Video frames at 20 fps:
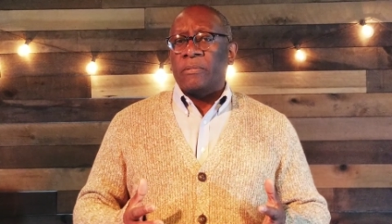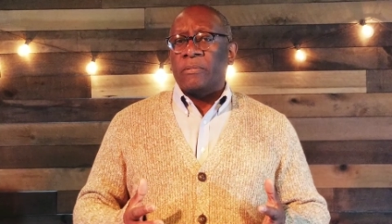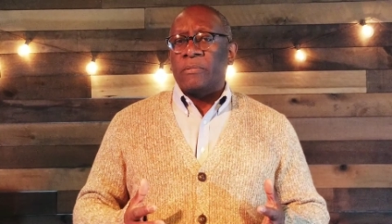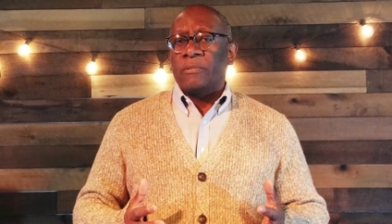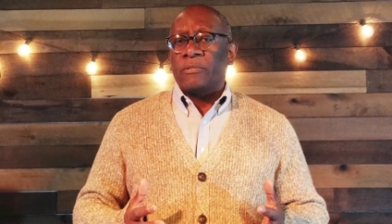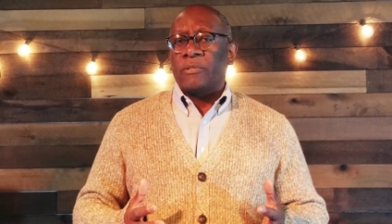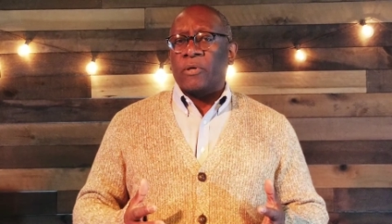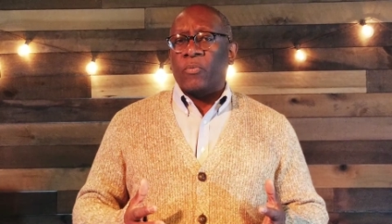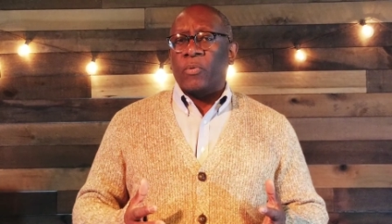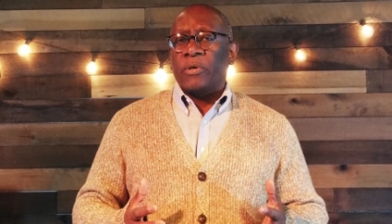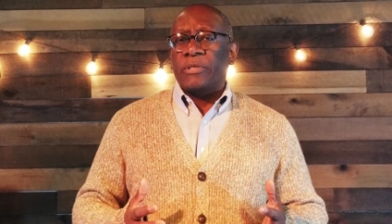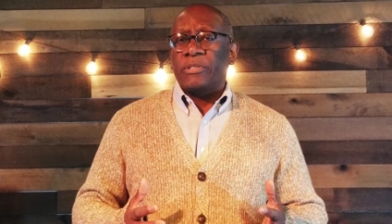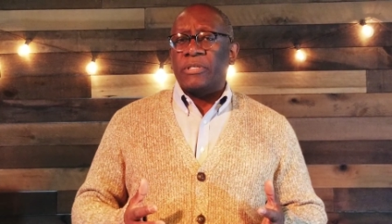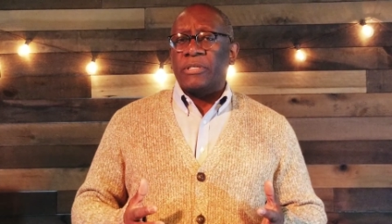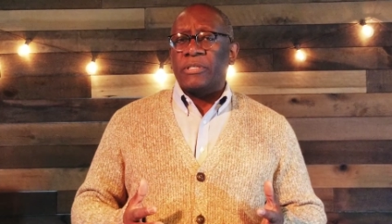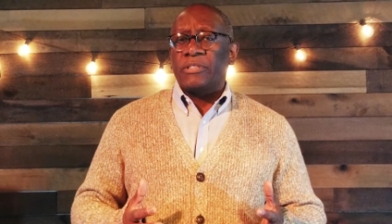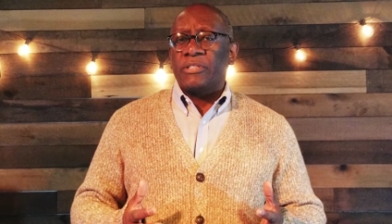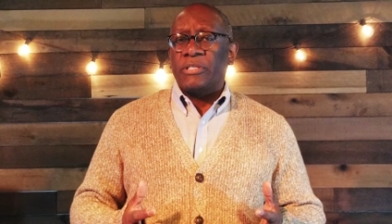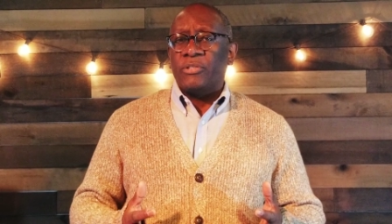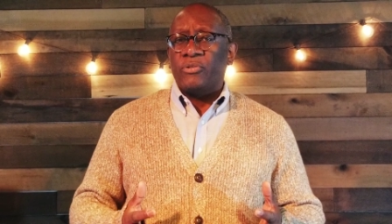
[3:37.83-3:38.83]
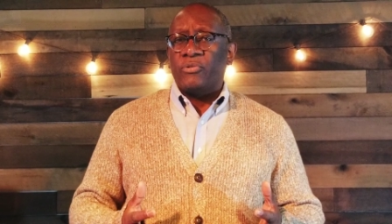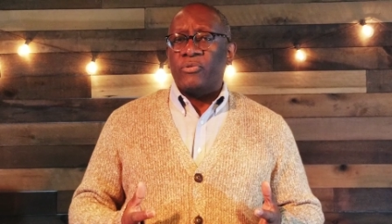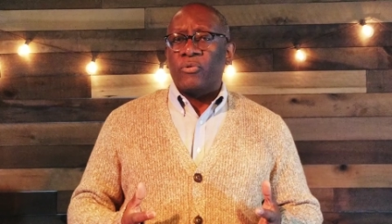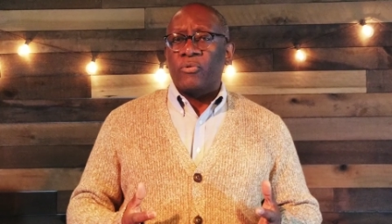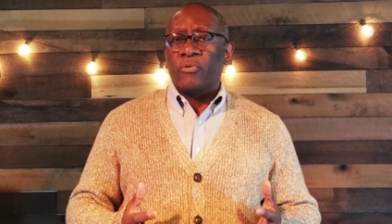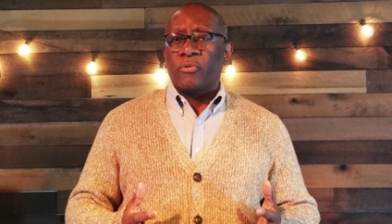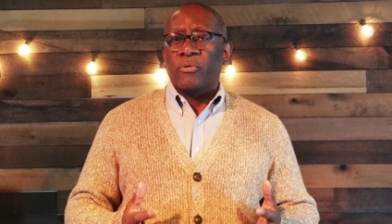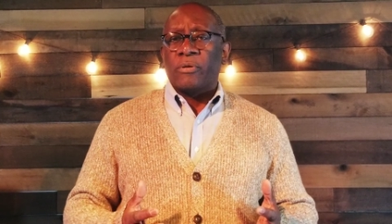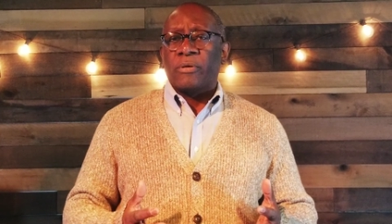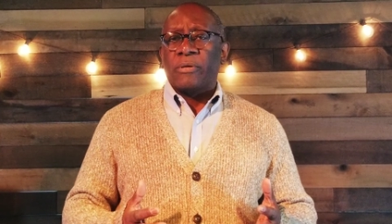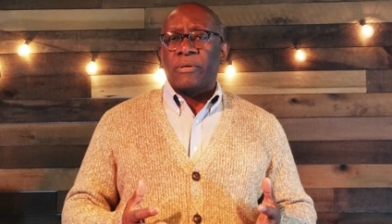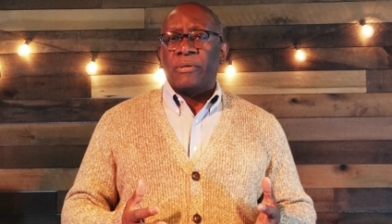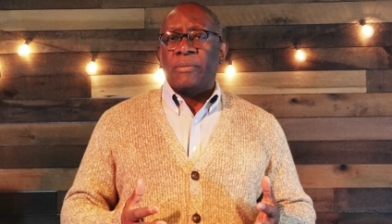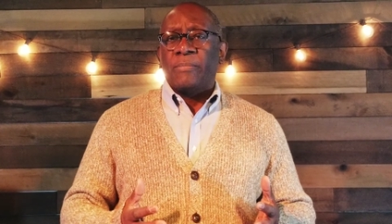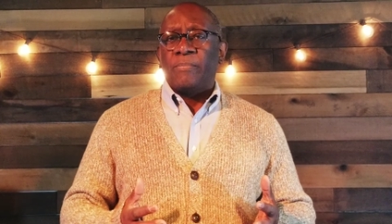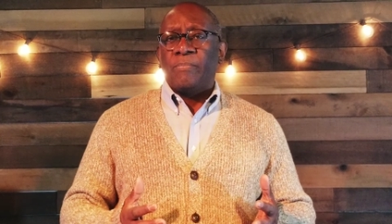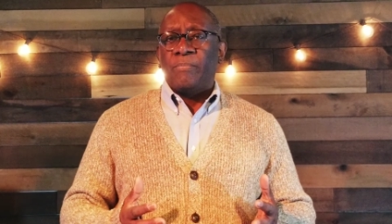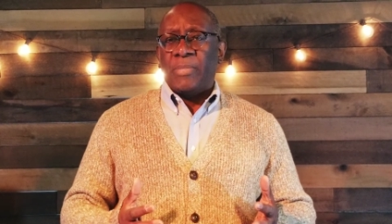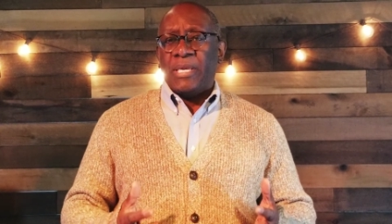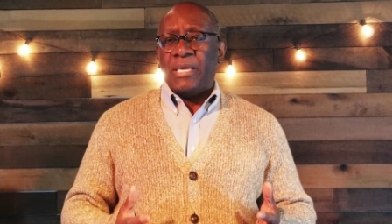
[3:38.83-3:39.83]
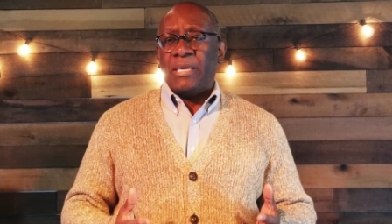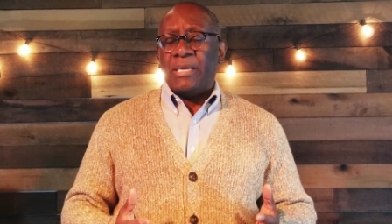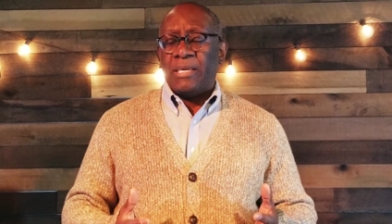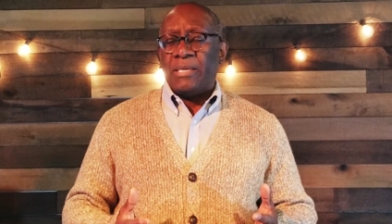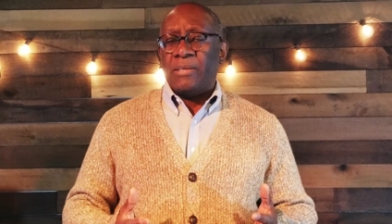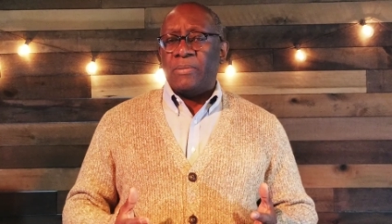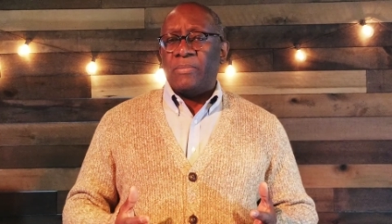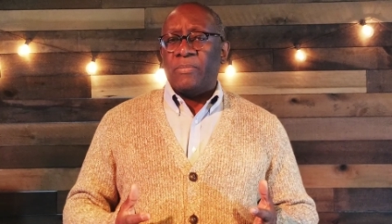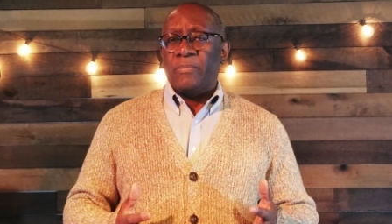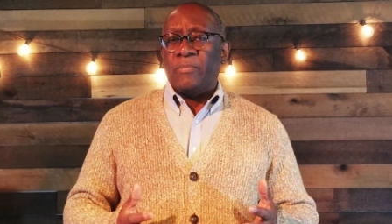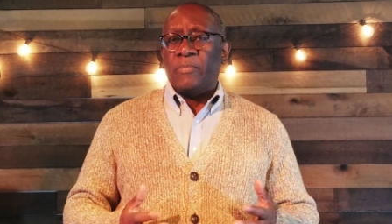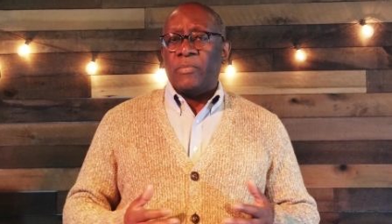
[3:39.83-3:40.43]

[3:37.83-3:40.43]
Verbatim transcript: So, what does endure mean?